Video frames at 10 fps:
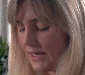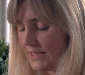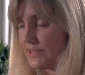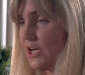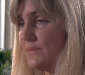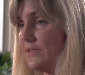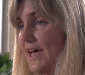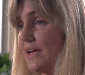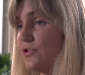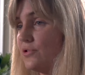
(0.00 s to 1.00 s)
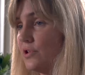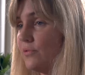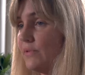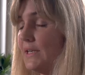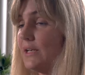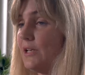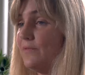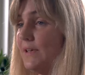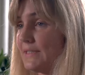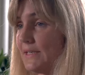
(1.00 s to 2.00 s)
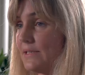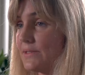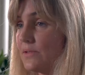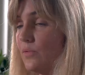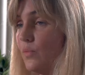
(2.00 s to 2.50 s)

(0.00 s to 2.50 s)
In terms of extracurricular visits,